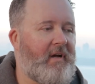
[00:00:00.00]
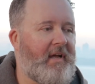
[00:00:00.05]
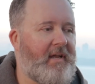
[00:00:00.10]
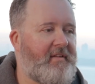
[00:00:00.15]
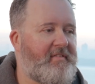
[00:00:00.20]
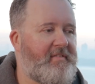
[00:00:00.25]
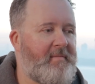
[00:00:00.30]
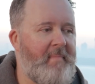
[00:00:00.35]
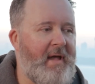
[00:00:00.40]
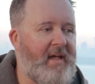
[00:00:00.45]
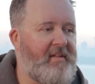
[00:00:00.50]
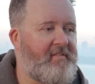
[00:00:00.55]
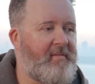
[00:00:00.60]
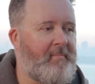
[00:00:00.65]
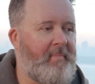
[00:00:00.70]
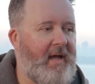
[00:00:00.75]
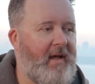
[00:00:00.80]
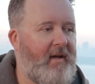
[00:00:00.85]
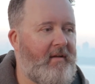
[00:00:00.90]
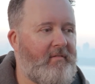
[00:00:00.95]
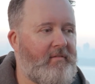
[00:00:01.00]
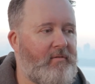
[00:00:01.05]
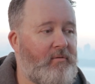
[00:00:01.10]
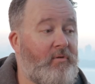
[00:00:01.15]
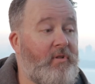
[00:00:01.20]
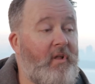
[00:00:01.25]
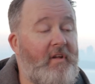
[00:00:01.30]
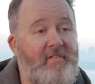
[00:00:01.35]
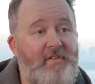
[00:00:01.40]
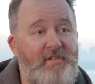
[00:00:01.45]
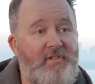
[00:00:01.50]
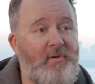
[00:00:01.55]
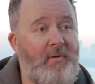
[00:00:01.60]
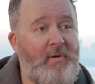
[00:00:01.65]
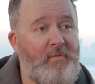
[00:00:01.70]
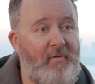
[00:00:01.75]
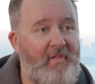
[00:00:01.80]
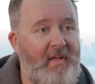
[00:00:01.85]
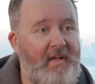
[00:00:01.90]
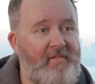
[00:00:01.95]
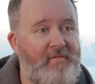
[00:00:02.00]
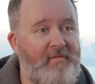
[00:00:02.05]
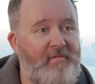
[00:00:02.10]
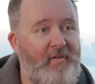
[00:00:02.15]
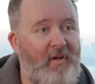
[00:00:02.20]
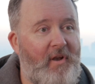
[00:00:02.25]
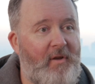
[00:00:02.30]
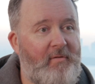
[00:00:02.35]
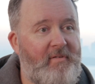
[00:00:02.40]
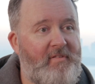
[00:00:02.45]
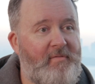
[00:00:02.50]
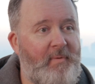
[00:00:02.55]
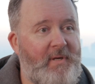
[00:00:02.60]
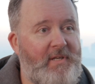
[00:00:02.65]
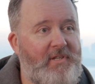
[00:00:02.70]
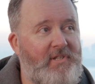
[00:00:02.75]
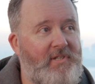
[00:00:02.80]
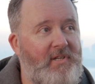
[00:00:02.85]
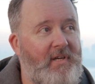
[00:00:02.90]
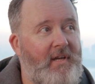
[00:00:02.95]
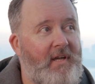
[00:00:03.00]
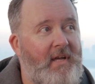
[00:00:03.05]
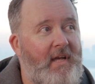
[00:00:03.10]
I guess, amassed about or close to 200,000 followers, which